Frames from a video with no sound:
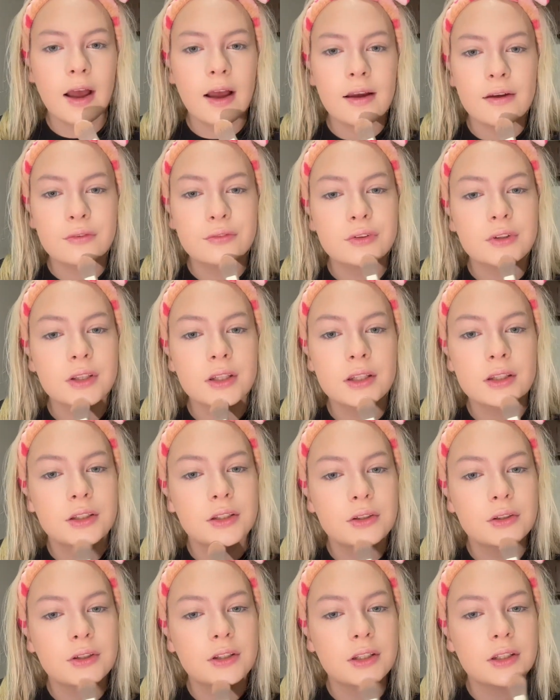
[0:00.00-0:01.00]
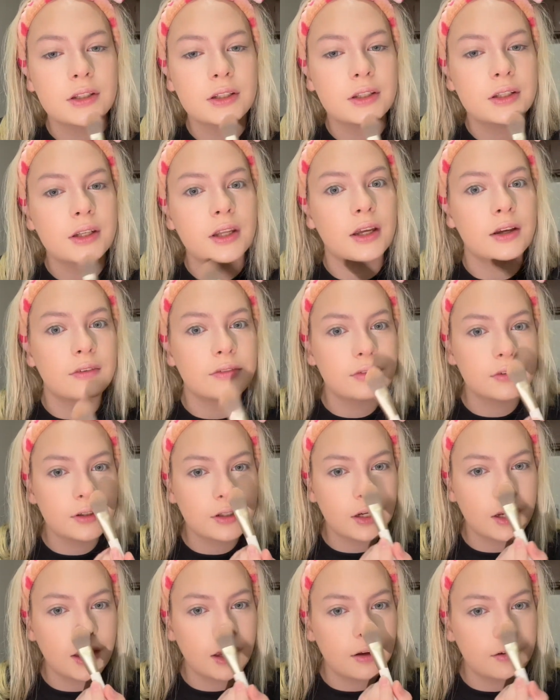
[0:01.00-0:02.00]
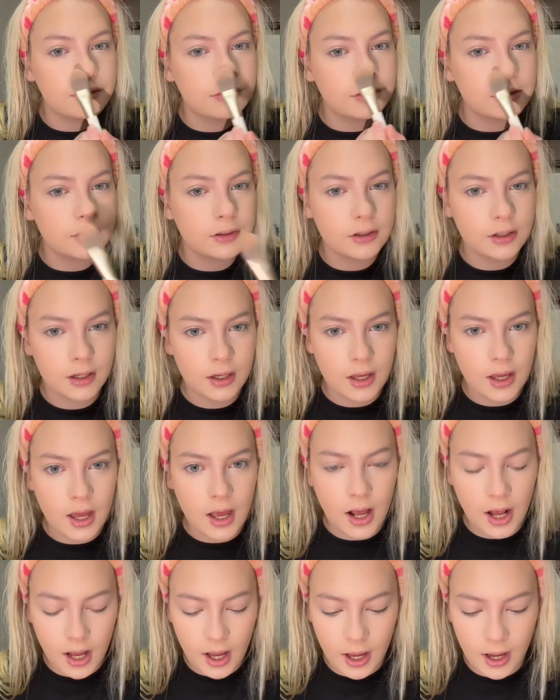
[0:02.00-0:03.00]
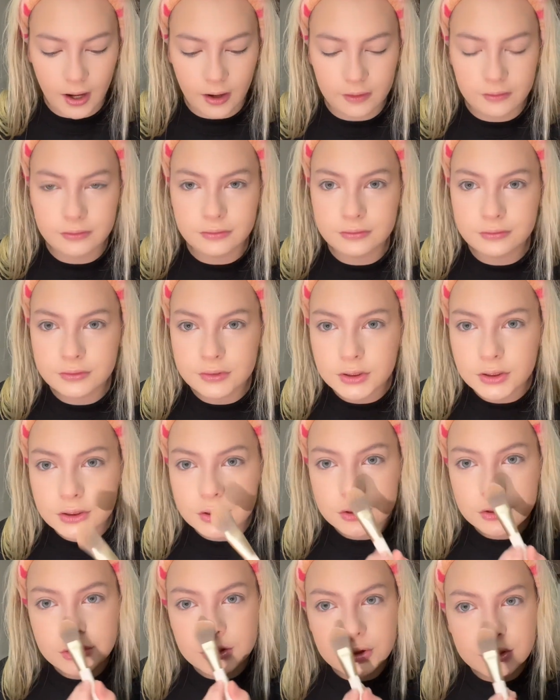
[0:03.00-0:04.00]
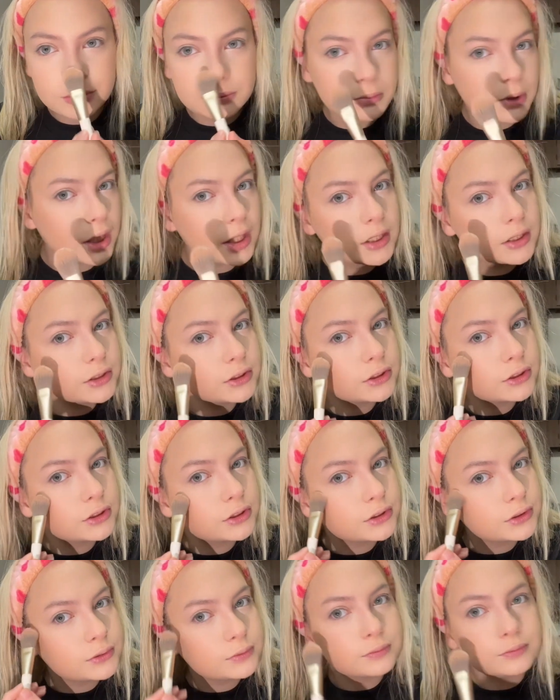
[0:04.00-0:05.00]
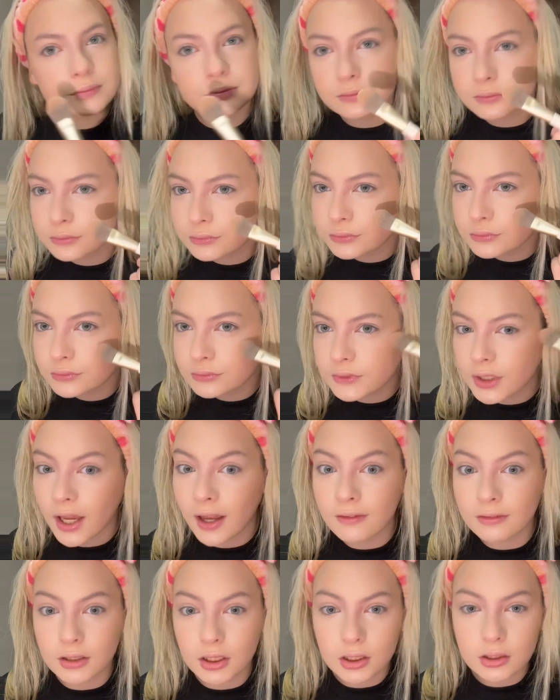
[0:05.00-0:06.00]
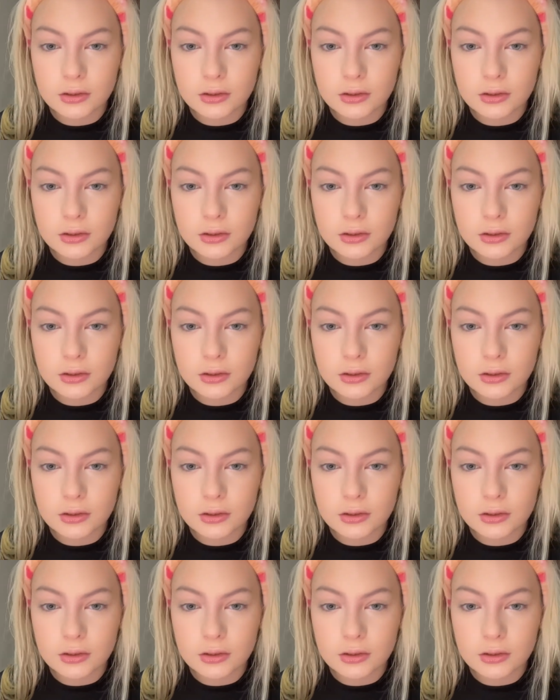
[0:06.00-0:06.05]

I feel like you can never ever have too much, ever.